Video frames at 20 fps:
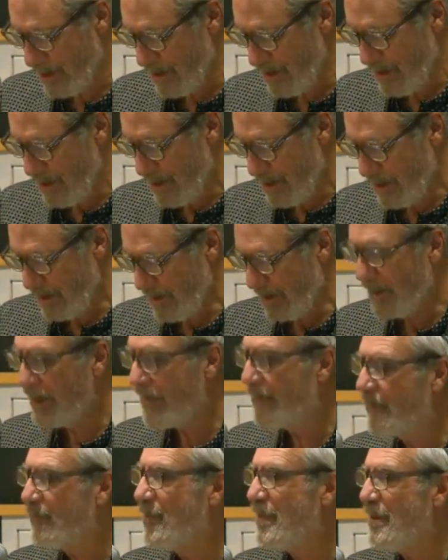and
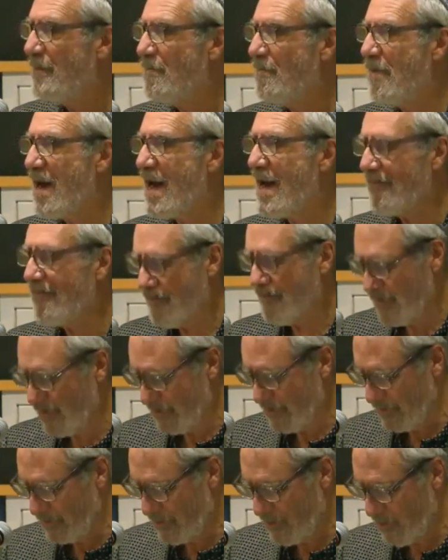left me
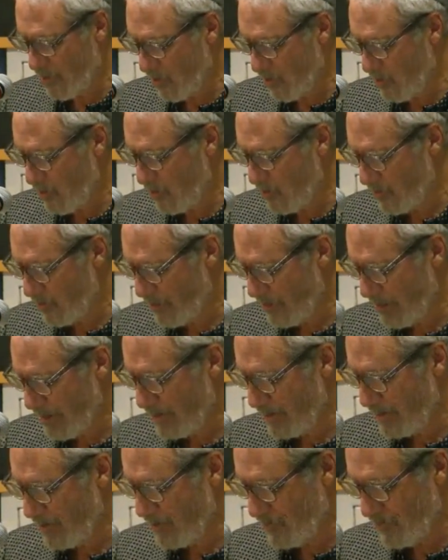baffled, cold, and
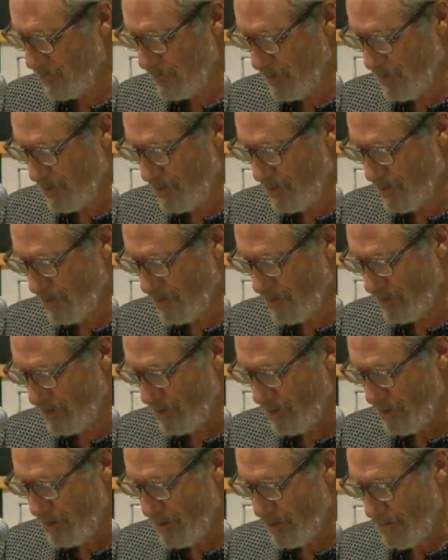still.
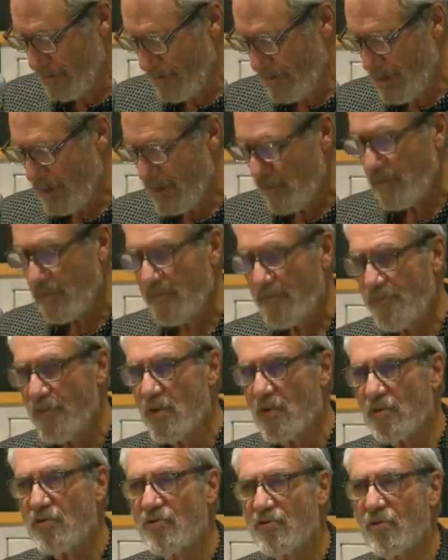
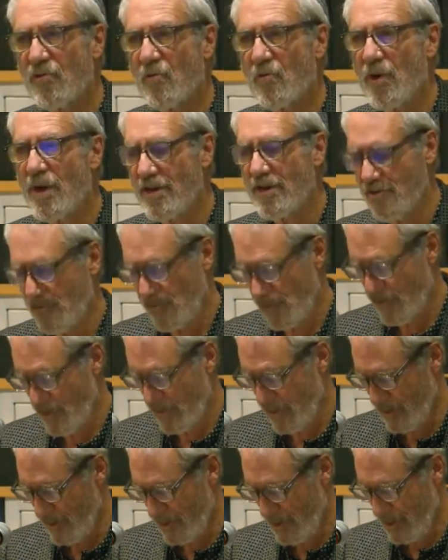First erasure,
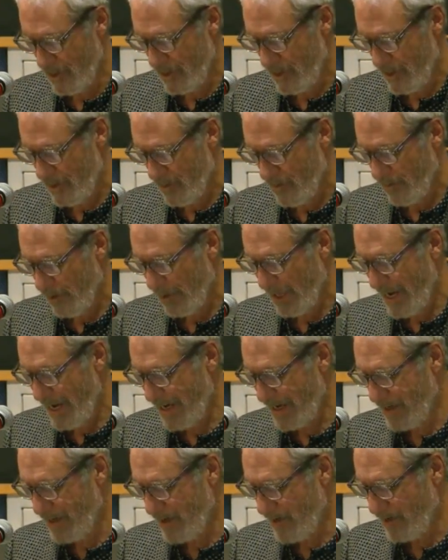
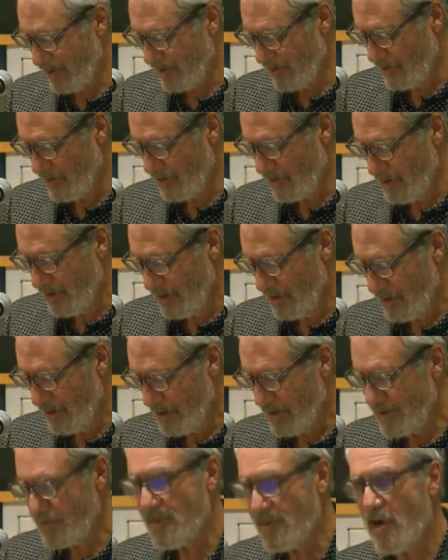blankness,
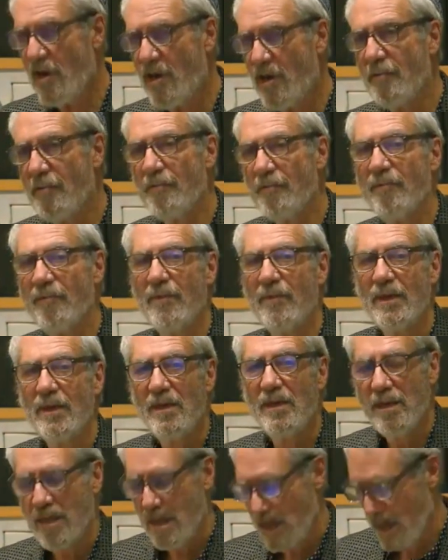dumb.
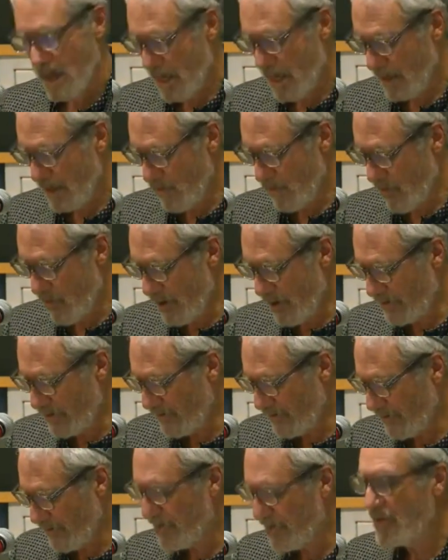I rushed
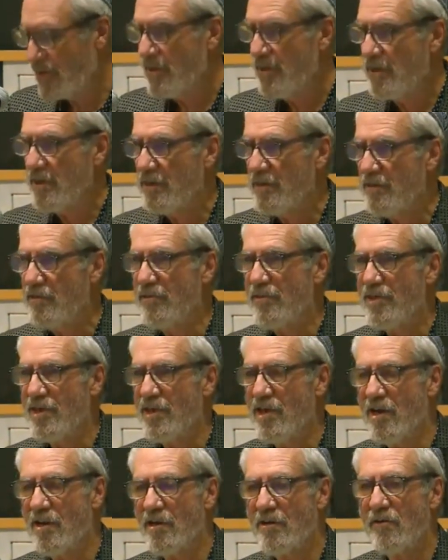into the
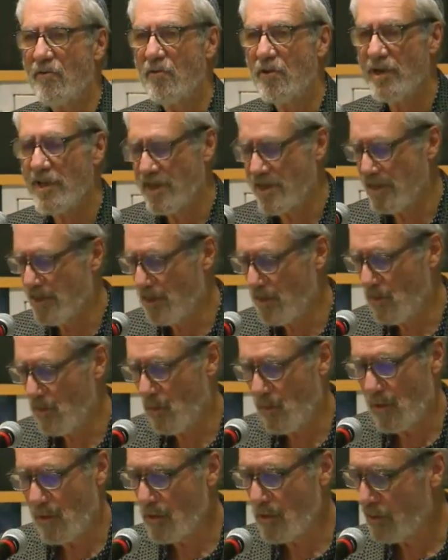unwritten
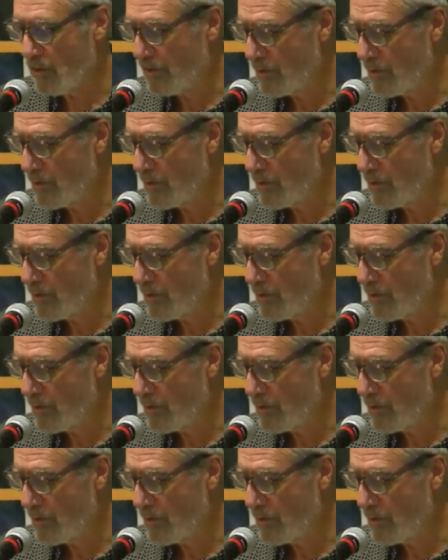world.